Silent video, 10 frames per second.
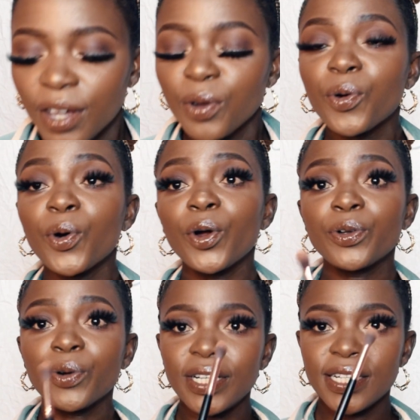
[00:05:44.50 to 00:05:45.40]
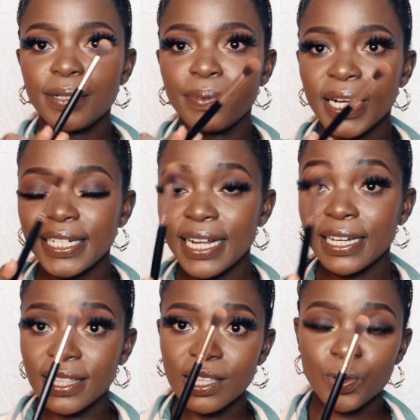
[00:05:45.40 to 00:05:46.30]
good quality brush
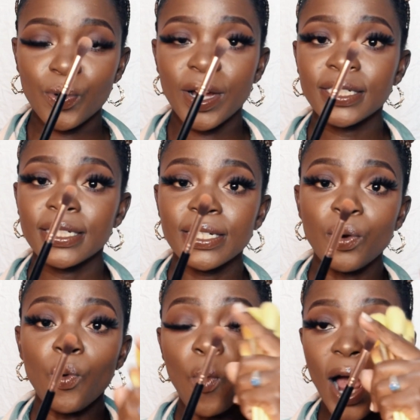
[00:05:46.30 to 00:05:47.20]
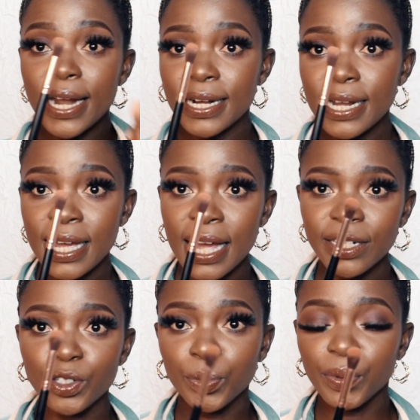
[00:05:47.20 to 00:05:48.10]
like this one
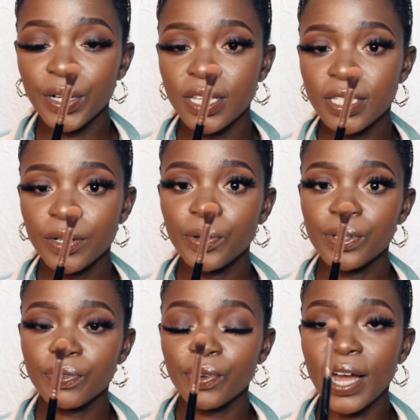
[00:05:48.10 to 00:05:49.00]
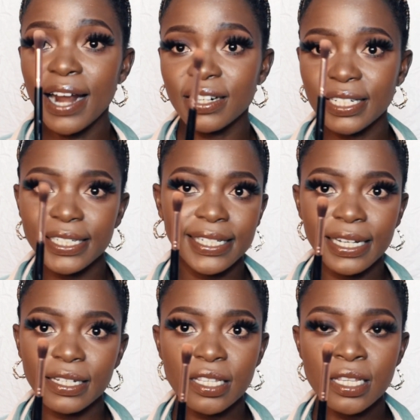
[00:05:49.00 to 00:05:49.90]
in the boys goes for 100
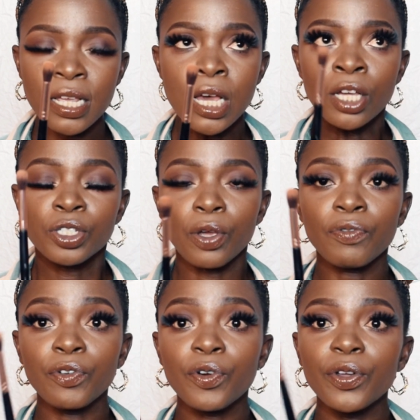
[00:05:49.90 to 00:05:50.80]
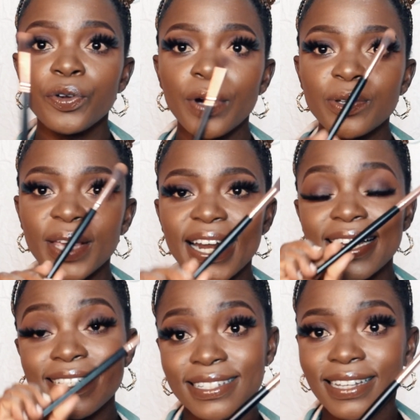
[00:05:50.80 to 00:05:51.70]
shillings. So if you were to get a
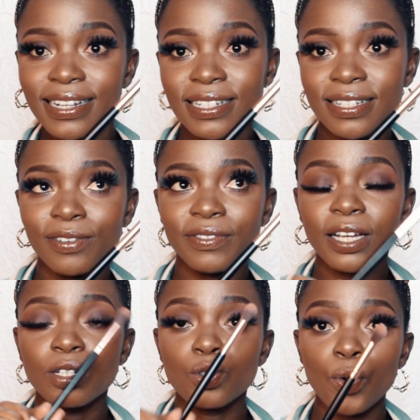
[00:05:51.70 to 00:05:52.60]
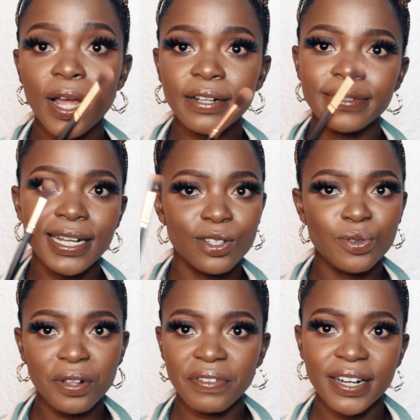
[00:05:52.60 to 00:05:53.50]
set of like 12, that is
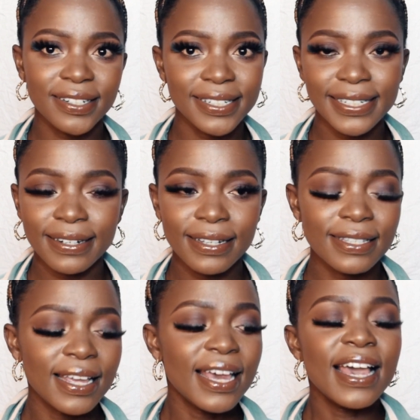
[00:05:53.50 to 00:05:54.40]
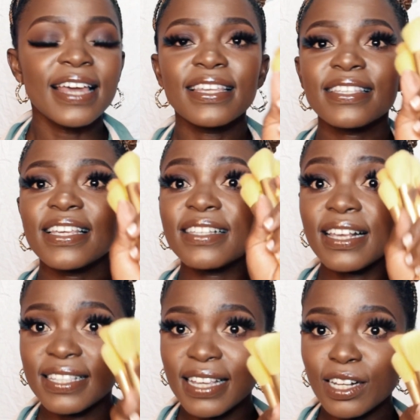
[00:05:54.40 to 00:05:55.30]
1200 shillings. This is a
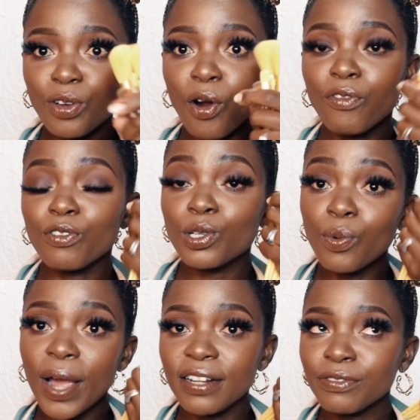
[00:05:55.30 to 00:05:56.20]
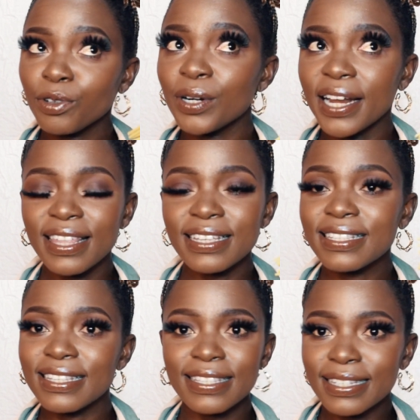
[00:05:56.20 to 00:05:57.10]
set of 12, or I think
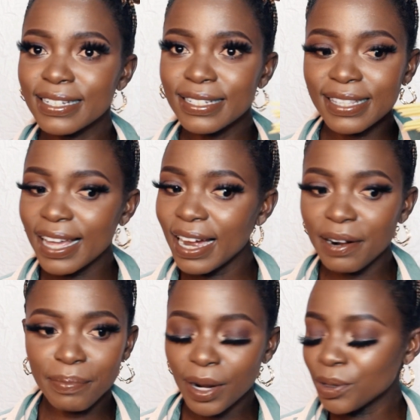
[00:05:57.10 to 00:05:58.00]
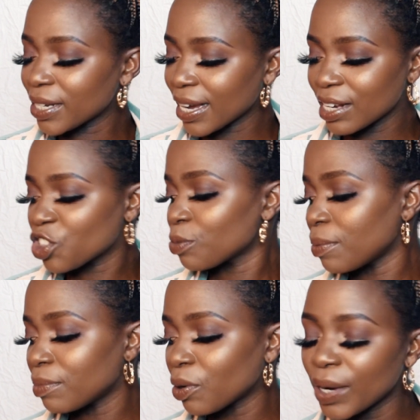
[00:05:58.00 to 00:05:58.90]
16 thereabout, I can't
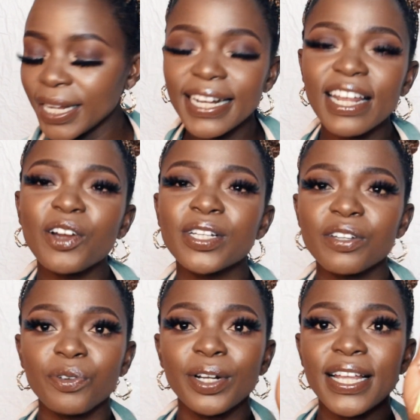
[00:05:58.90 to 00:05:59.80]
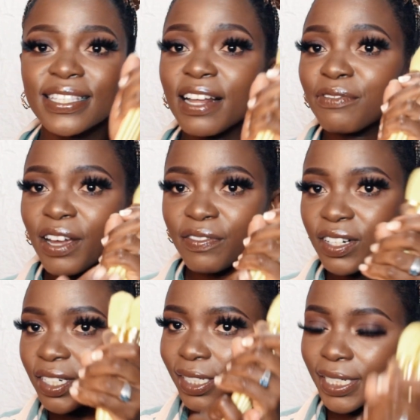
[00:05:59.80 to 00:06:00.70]
remember well, and I got it for less than
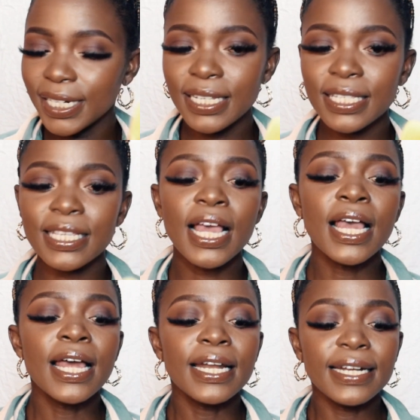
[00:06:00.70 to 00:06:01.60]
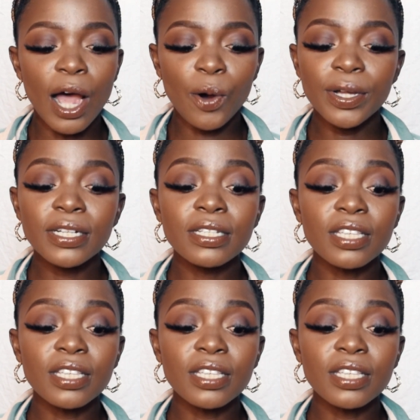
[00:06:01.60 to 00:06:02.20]
500 shillings. Now it is